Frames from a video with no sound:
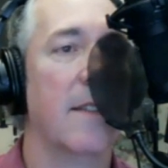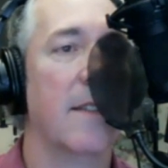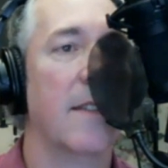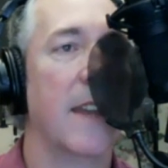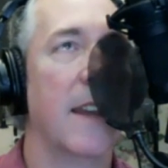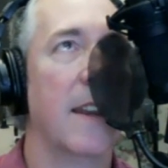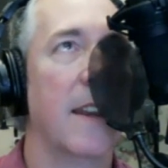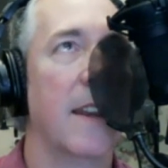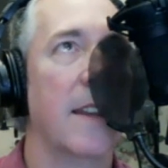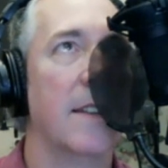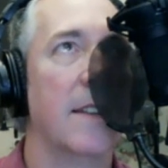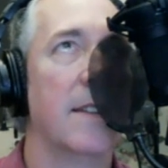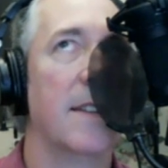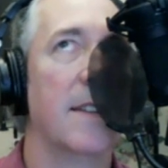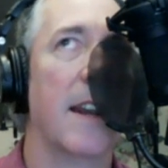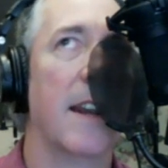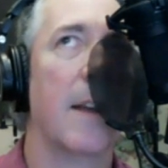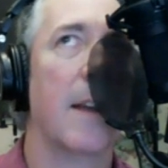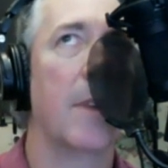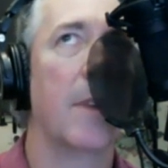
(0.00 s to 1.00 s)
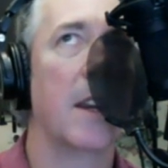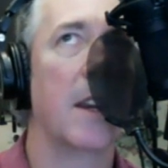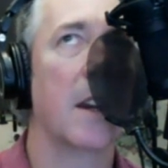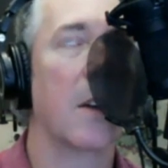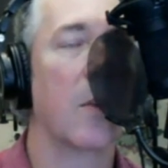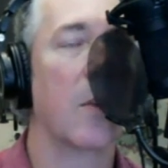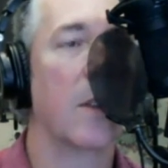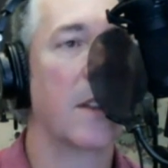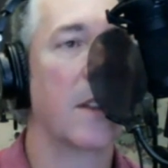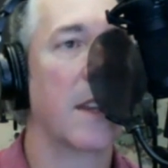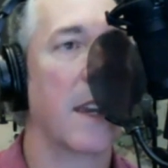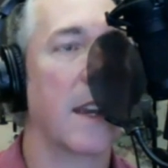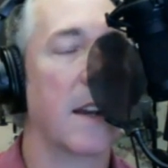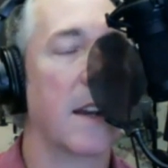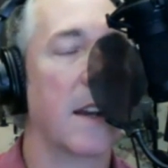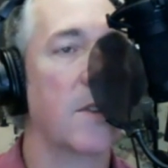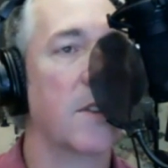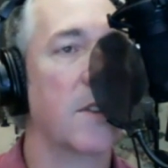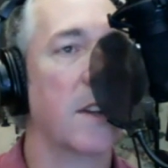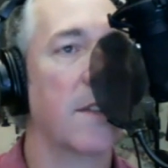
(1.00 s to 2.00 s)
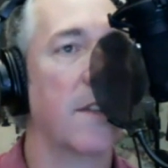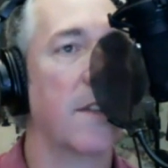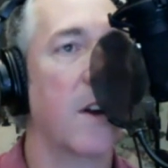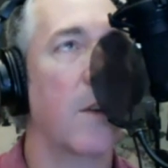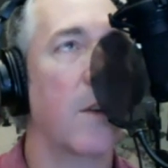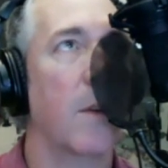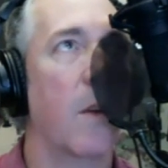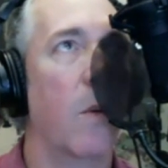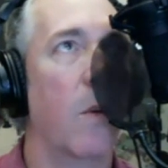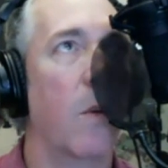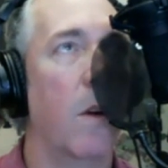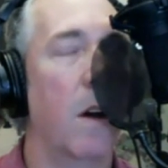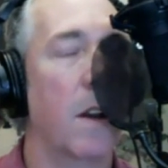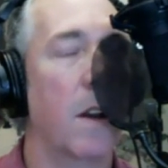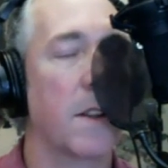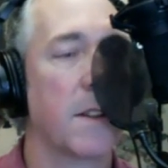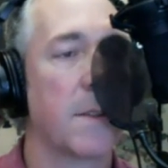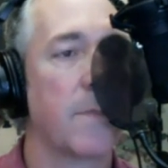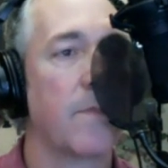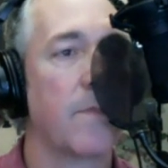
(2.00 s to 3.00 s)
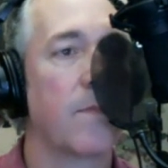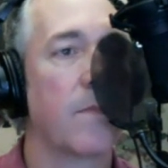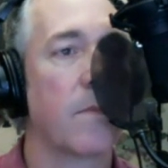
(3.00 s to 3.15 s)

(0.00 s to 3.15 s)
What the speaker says: is set up in here with the acoustic foam on the walls.